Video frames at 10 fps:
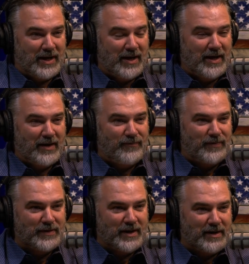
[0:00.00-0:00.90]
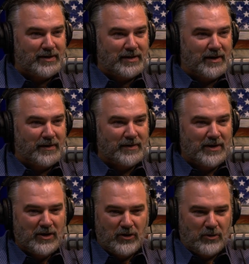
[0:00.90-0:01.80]
I feel like,
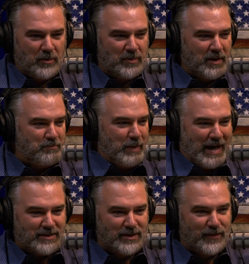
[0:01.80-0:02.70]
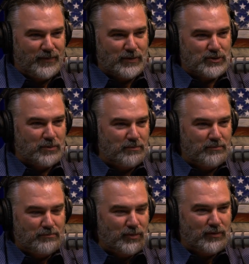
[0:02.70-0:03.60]
you remember that Back to the Future
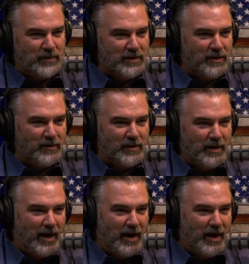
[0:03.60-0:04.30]
movie, you know,